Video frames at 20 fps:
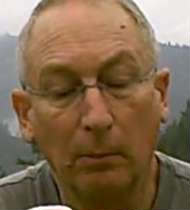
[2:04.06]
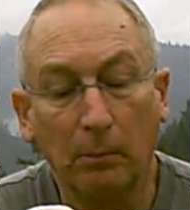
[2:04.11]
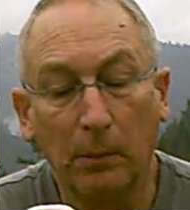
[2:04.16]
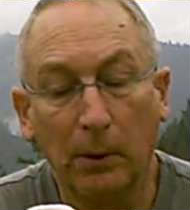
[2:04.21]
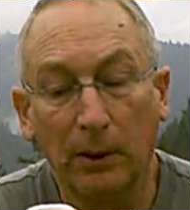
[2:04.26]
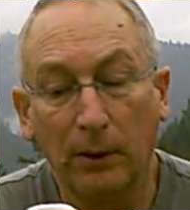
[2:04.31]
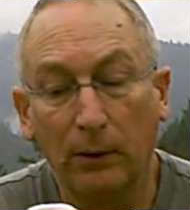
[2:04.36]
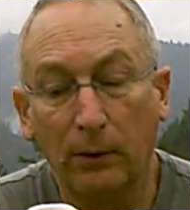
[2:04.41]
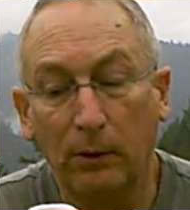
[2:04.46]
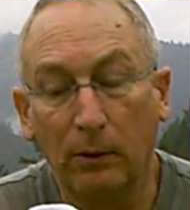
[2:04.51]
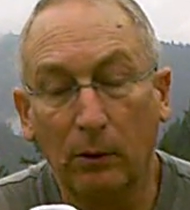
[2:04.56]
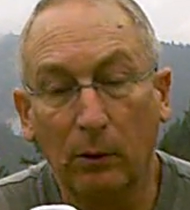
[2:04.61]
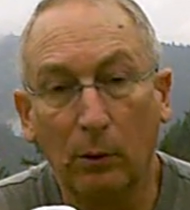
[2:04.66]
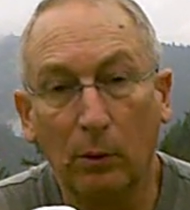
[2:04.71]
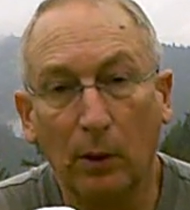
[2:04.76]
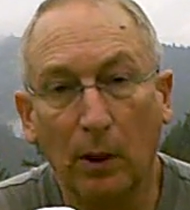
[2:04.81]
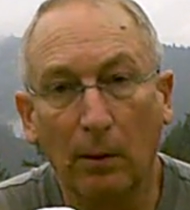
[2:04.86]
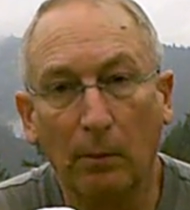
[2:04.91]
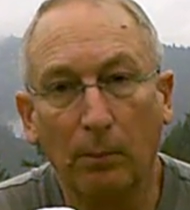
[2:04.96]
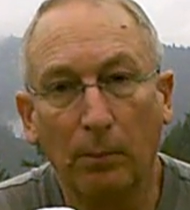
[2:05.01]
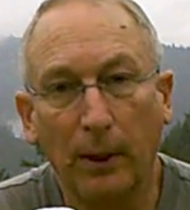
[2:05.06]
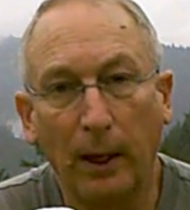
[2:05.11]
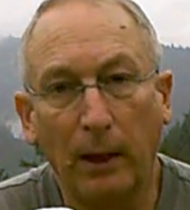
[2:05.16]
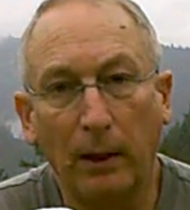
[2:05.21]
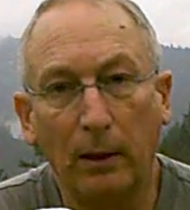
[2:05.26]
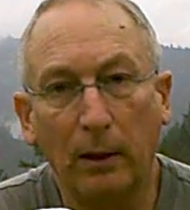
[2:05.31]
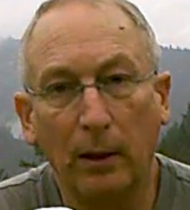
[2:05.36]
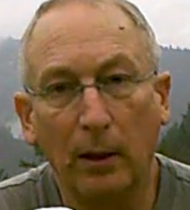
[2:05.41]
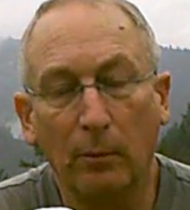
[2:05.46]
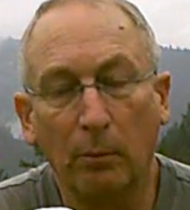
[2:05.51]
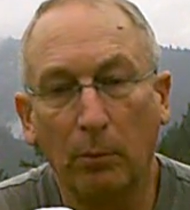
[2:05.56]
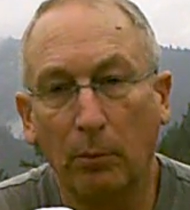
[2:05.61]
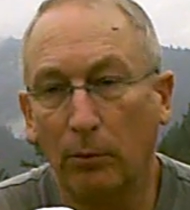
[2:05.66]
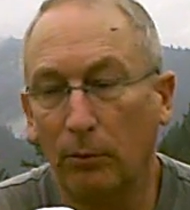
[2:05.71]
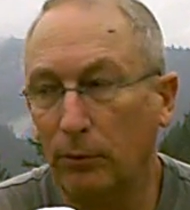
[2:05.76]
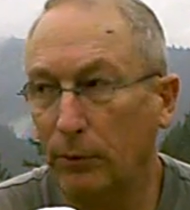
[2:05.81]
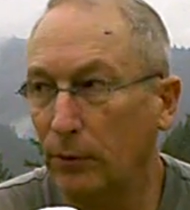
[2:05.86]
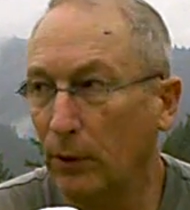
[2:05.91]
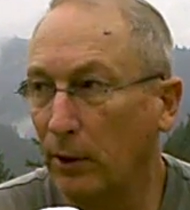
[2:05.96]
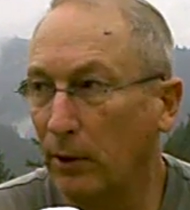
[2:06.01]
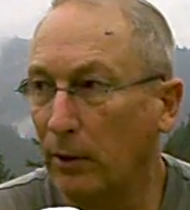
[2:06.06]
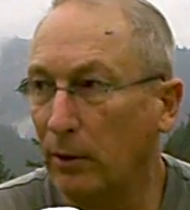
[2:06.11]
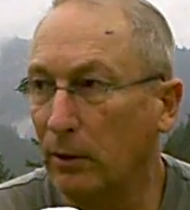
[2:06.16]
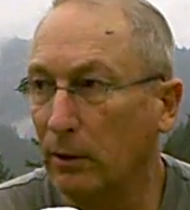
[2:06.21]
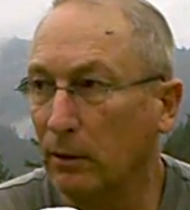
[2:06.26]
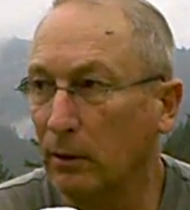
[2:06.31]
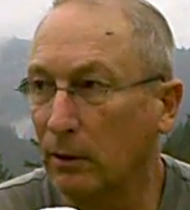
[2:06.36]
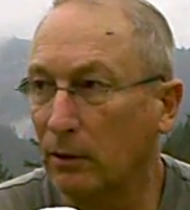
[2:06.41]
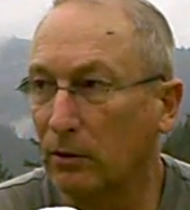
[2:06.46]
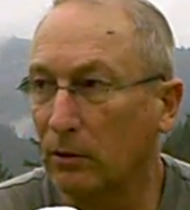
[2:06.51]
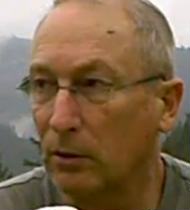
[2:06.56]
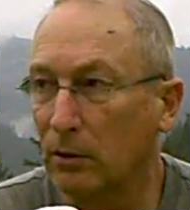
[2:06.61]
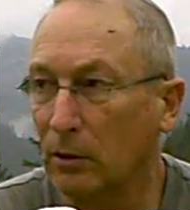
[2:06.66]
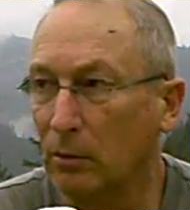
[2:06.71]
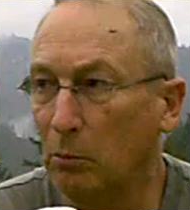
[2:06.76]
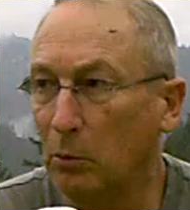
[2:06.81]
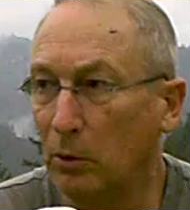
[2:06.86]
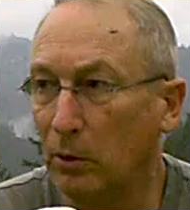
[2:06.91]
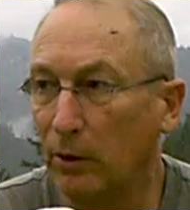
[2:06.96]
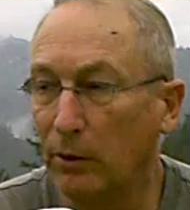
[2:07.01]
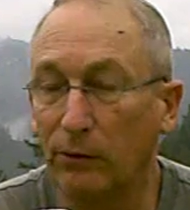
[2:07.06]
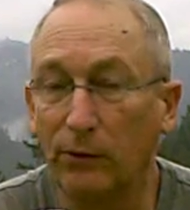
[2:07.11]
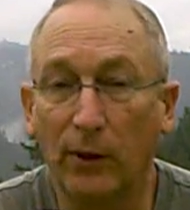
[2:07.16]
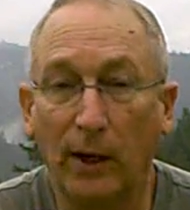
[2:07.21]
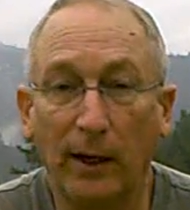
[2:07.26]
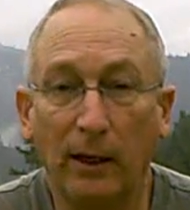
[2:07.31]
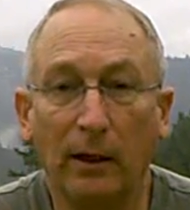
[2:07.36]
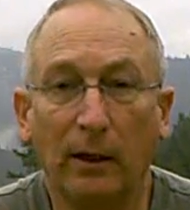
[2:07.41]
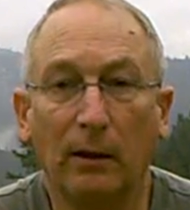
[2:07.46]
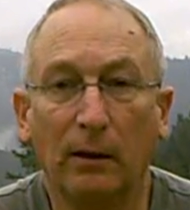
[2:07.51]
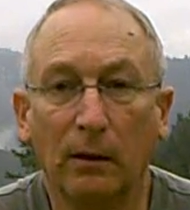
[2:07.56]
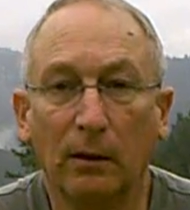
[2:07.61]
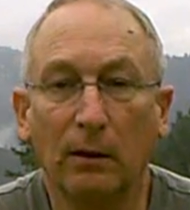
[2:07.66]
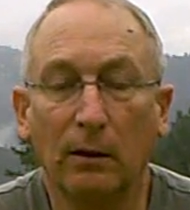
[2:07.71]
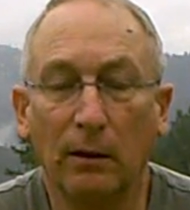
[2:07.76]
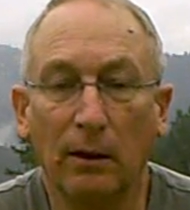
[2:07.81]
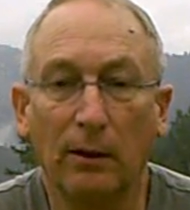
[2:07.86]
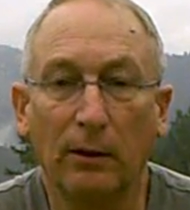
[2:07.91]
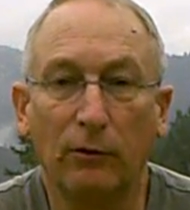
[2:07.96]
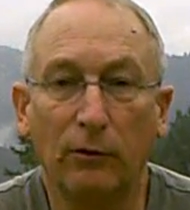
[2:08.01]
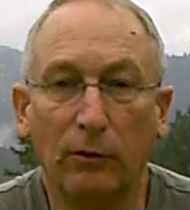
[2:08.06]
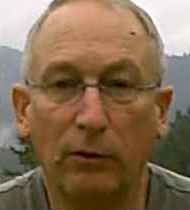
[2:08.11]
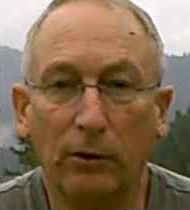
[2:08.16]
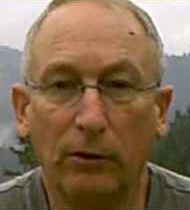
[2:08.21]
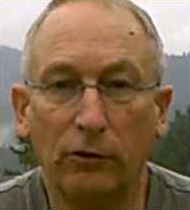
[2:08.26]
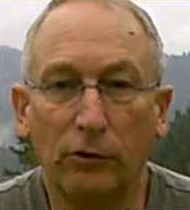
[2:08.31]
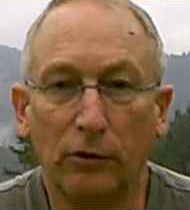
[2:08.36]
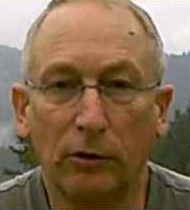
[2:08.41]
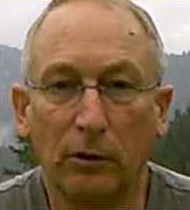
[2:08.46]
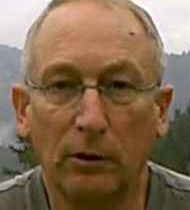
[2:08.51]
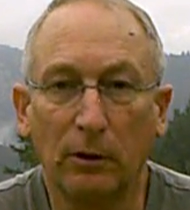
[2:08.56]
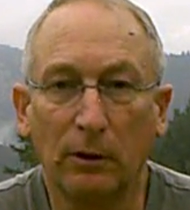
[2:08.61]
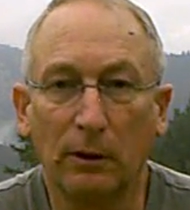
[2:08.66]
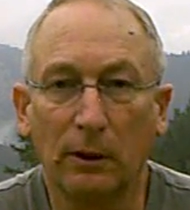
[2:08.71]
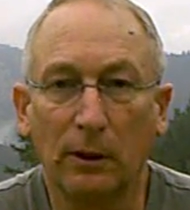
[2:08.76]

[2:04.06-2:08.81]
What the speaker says: but to paint it up so that it looks a little more exciting than traditional